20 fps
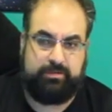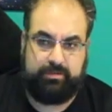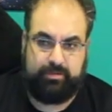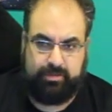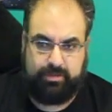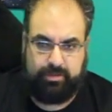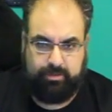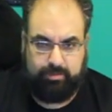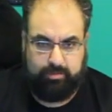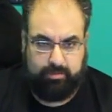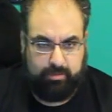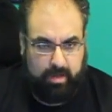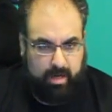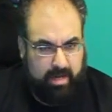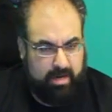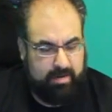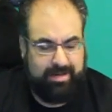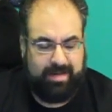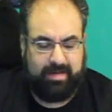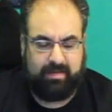you
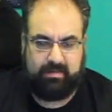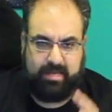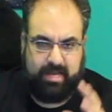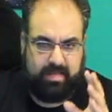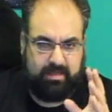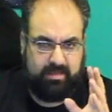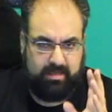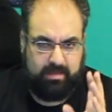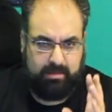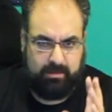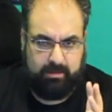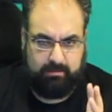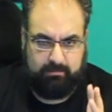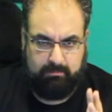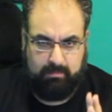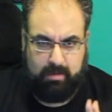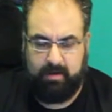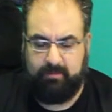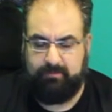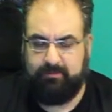automatically add the
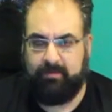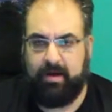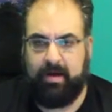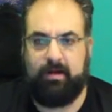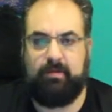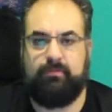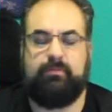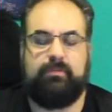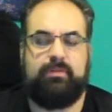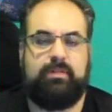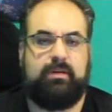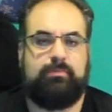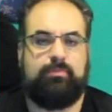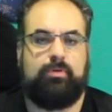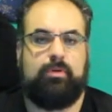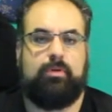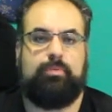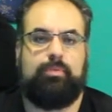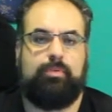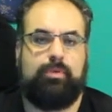modifier for the
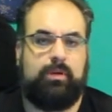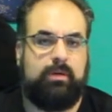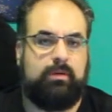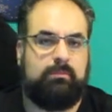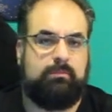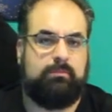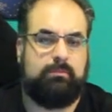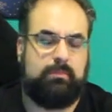appropriate